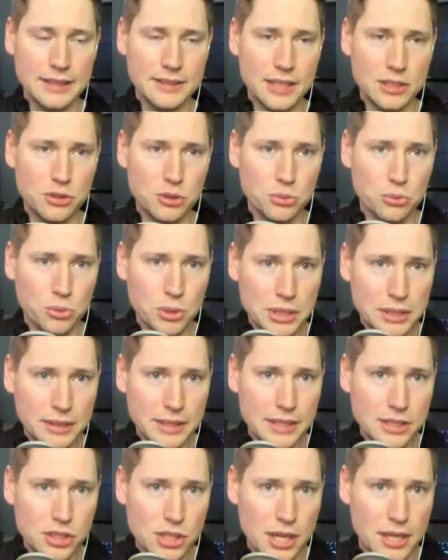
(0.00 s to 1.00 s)
did you
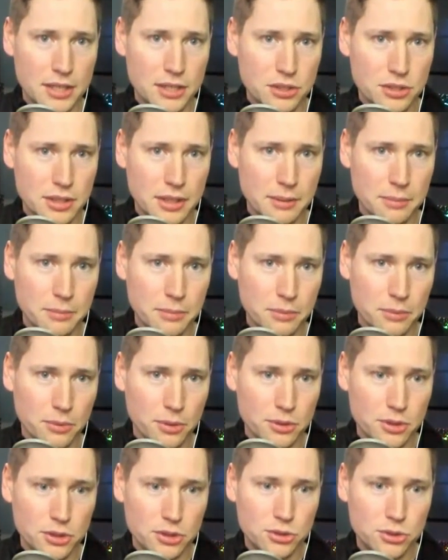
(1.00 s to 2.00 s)
really change them,
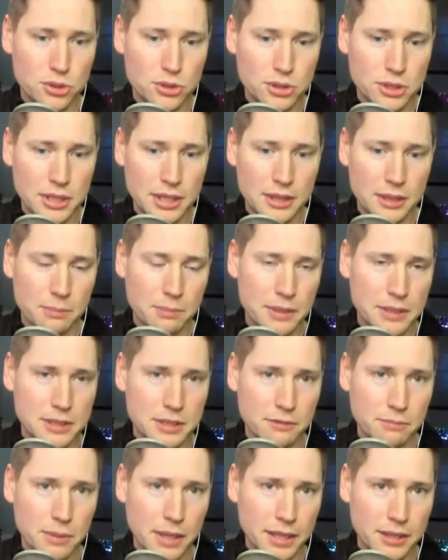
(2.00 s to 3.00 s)
or did you just get the
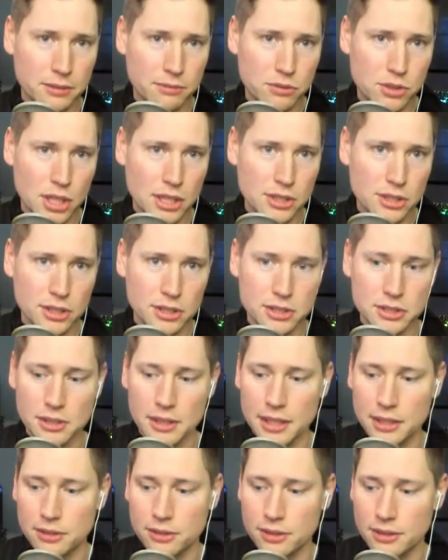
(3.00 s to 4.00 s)
peace of mind of changing a
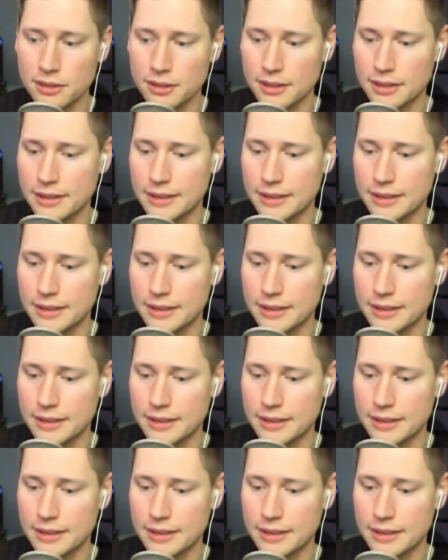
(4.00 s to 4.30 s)
slider?